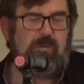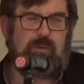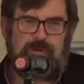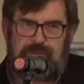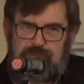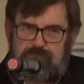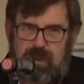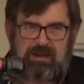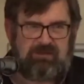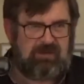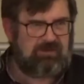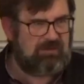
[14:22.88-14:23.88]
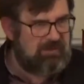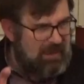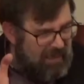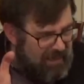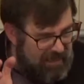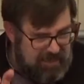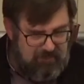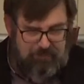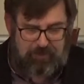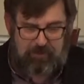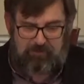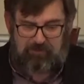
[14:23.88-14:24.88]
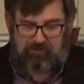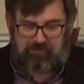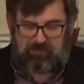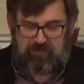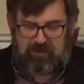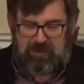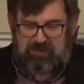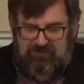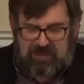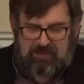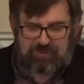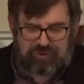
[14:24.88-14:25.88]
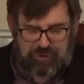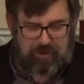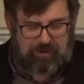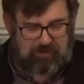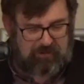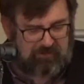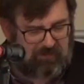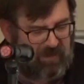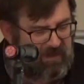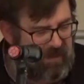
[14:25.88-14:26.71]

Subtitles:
What the writer to the Hebrews is now showing us